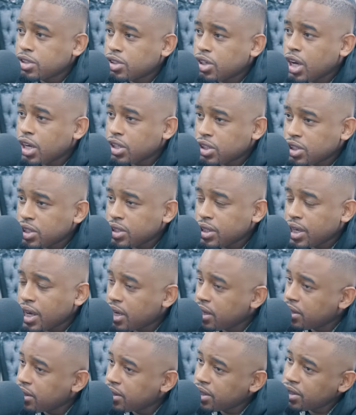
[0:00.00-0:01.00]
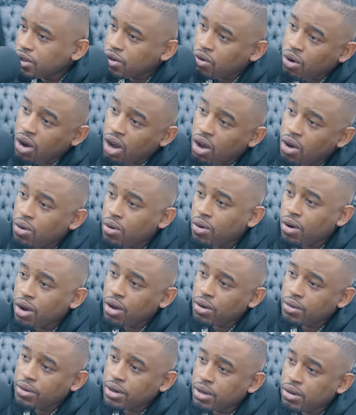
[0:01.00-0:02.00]
She got, she talented. She grown,
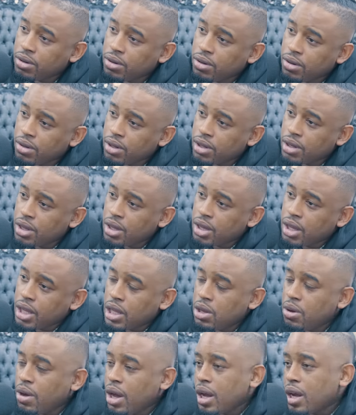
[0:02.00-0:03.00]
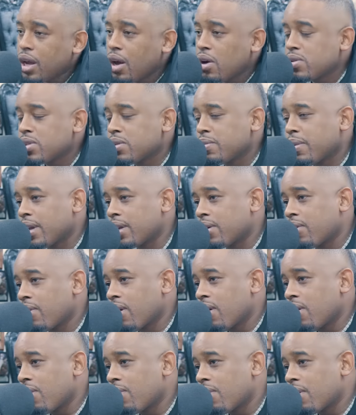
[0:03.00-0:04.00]
grown though. You can't coach somebody
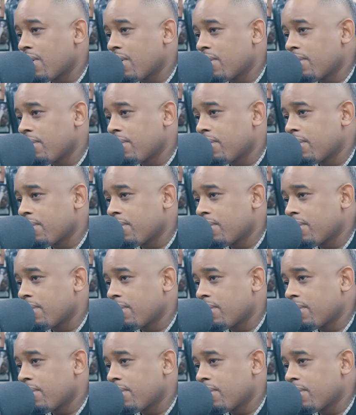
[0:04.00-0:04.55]
grown, grown.